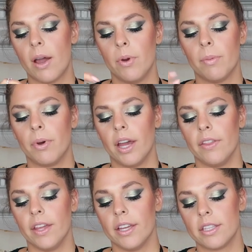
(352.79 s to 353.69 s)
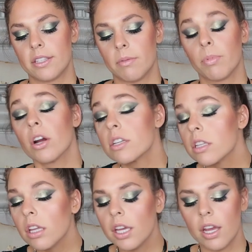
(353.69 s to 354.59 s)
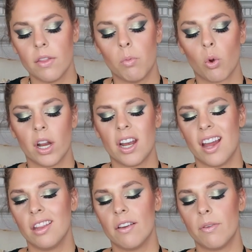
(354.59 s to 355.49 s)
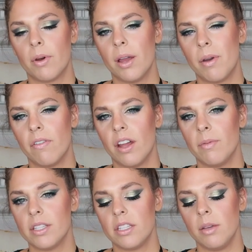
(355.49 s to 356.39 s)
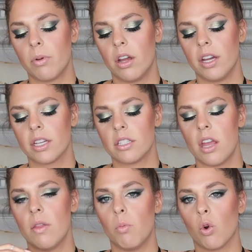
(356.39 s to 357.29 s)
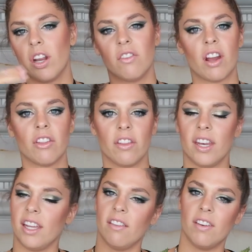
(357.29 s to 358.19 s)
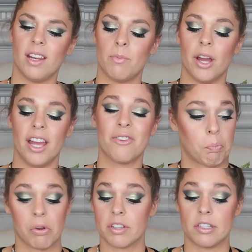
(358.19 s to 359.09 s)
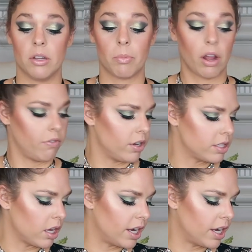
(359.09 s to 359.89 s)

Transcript: I would apply this personally in the morning. I love applying my vitamin C products in the morning rather than evening, but personal preference.